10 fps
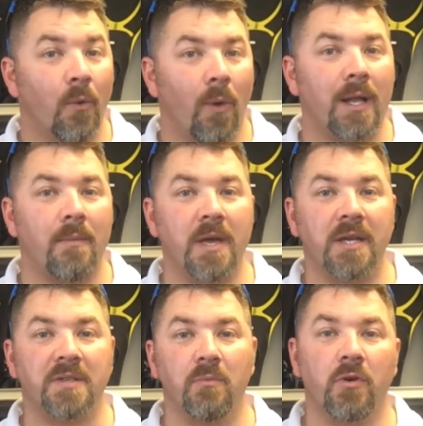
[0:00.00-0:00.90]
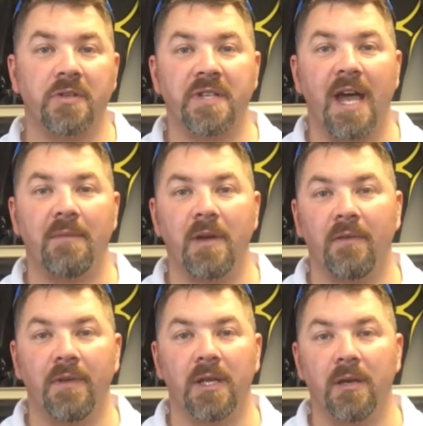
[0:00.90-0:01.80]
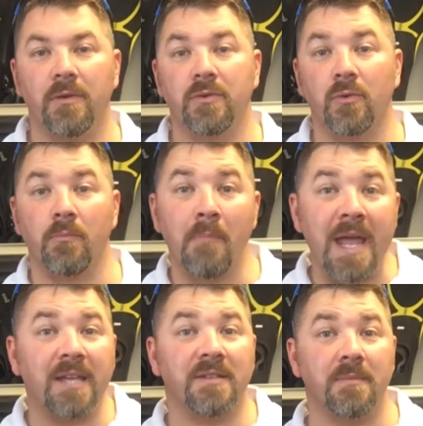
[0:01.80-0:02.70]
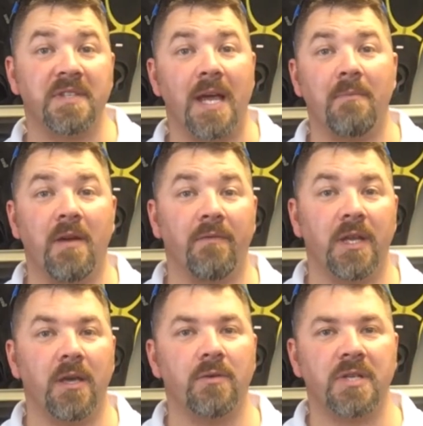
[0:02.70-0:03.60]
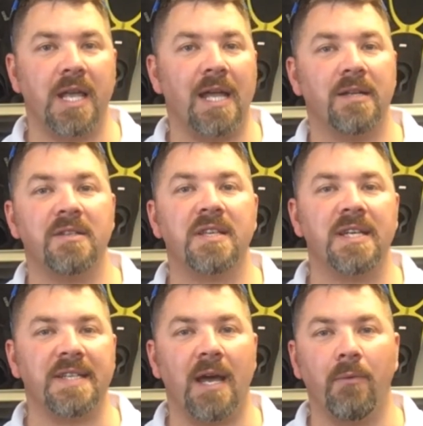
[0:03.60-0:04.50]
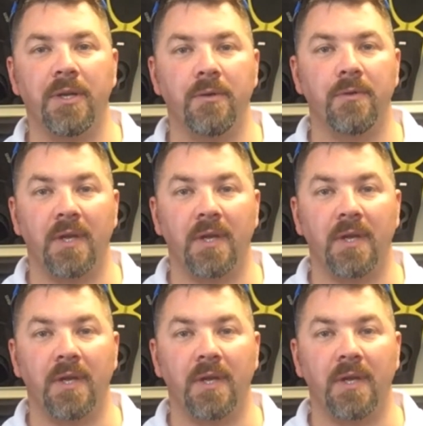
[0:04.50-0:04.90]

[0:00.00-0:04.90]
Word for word: why not make some more side mount videos or make some side mount videos and kind of discuss how we do